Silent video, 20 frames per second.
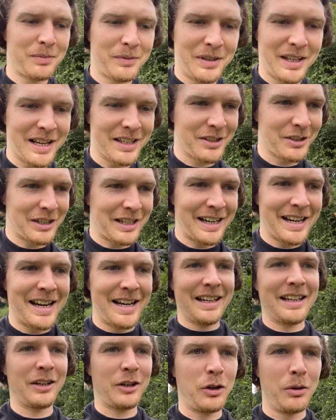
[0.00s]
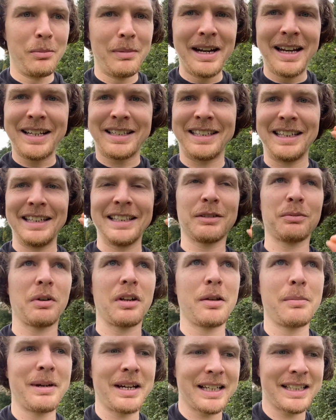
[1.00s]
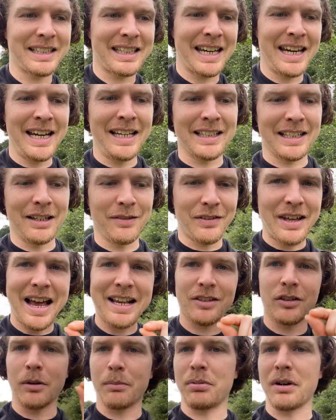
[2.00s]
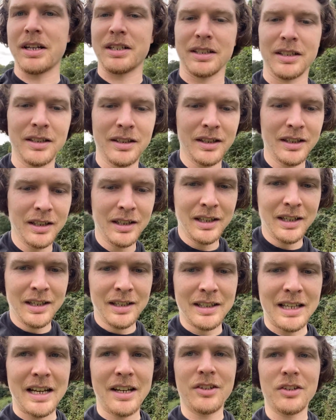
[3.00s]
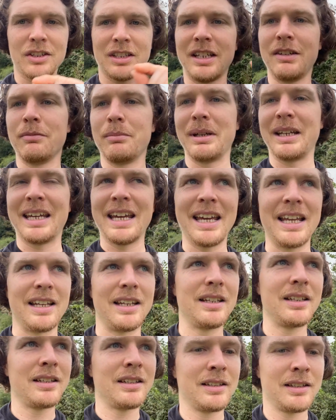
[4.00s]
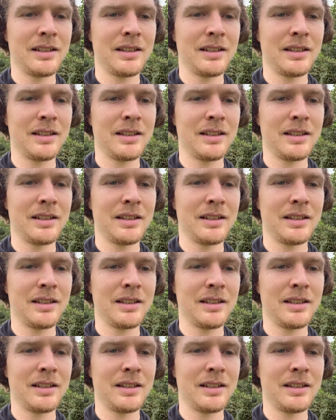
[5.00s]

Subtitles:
There's clearly, humility is one of the biggest keys, and if that's not present, then it doesn't even begin.